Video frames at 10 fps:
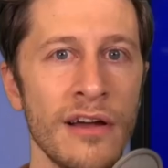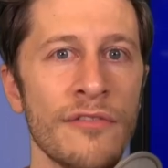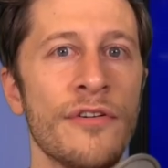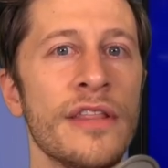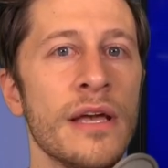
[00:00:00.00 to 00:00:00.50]

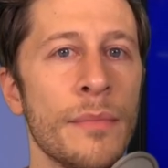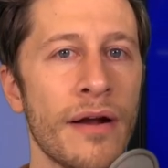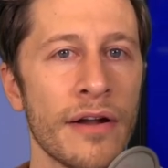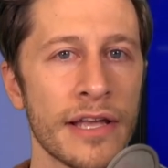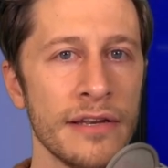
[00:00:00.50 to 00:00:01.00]
for the
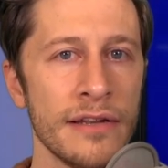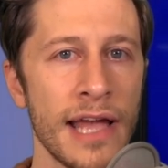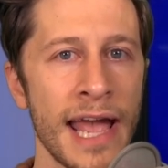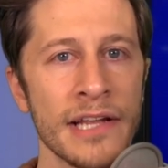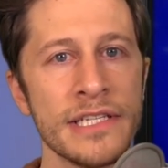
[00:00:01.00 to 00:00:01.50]
American
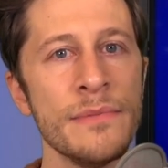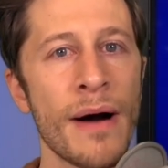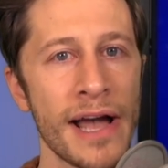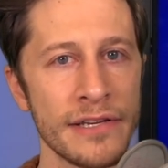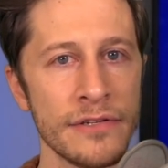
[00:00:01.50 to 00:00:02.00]
anti
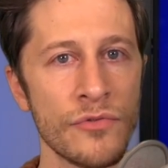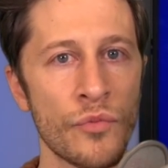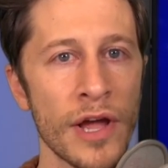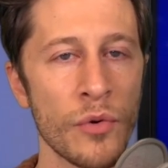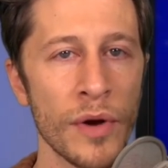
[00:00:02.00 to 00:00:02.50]
Biden
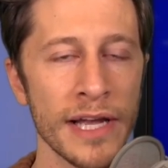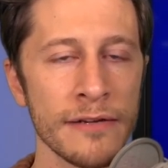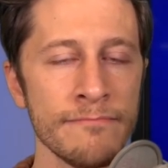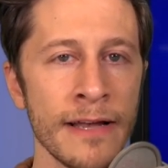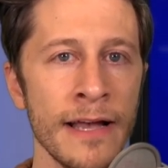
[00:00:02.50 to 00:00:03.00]
right
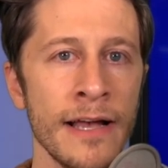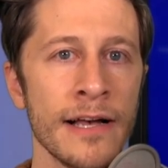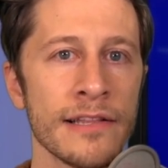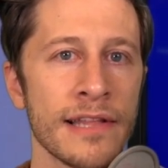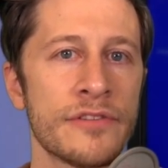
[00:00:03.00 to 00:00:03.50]
wing.
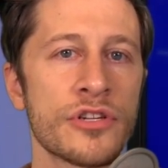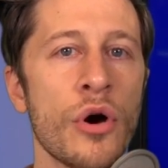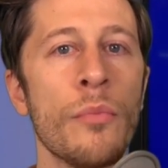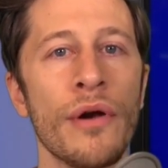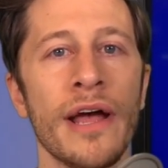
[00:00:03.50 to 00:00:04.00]
Let's
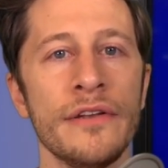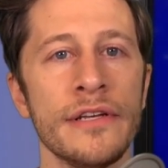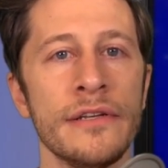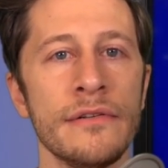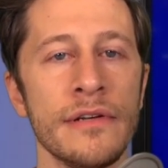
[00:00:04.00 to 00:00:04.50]
go
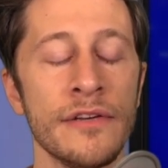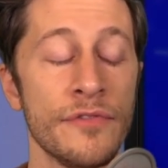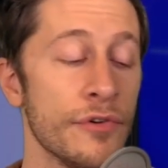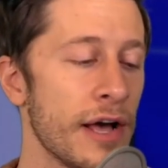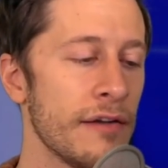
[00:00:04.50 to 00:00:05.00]
Brandon,
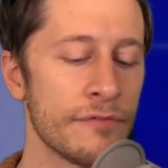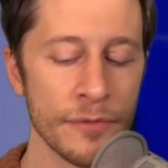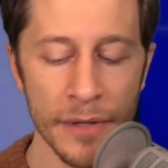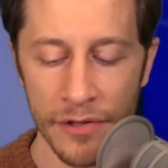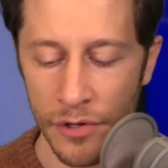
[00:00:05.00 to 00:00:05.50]
if you're not
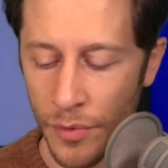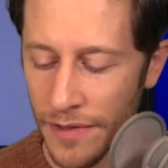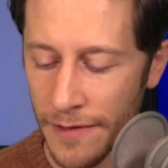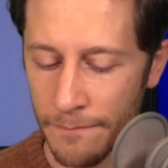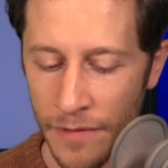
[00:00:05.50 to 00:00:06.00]
familiar
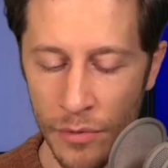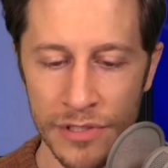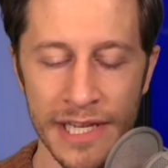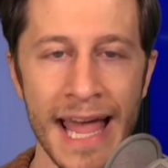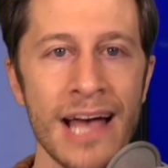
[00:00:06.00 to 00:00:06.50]
with it, there
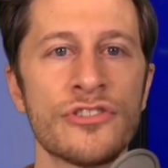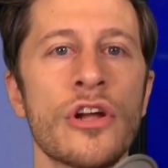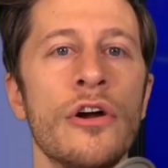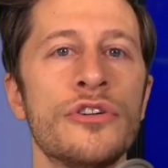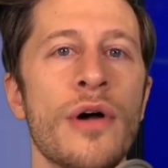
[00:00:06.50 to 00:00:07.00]
was a
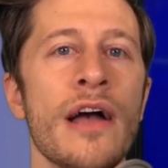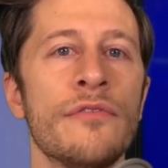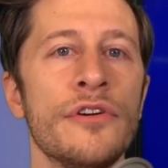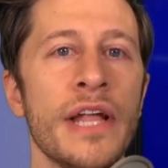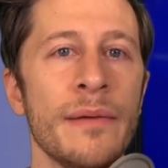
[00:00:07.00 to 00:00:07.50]
NASCAR
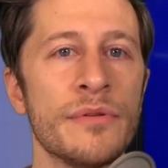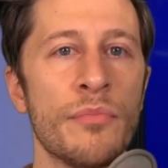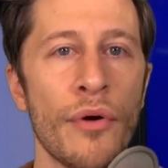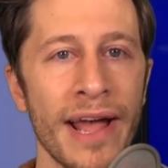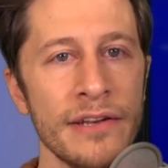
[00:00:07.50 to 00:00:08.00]
driver named
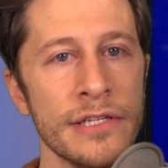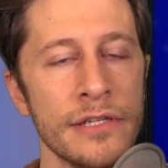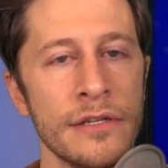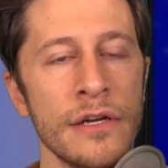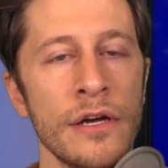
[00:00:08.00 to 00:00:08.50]

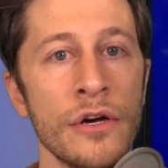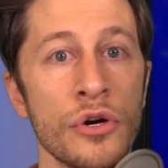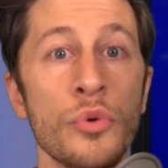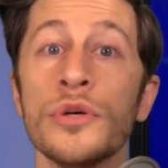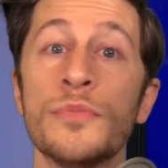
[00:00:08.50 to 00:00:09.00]
Brandon
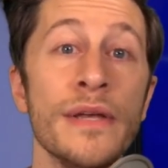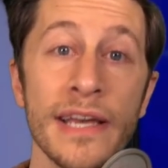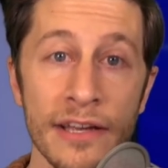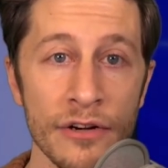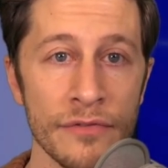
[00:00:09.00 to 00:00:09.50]
who was
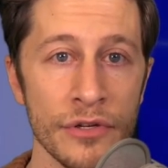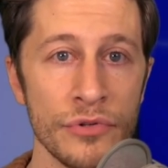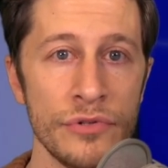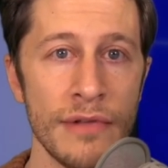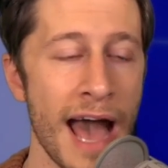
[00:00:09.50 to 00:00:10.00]
being
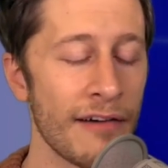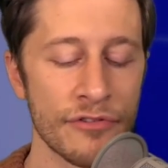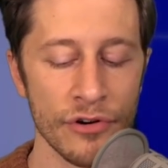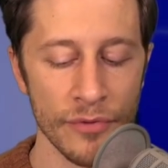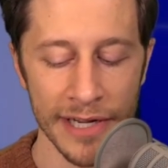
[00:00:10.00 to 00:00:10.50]
interviewed
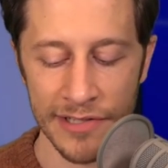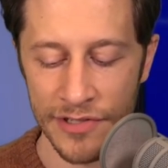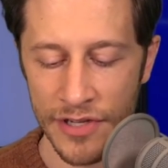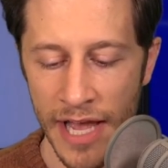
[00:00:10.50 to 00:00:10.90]
after a race,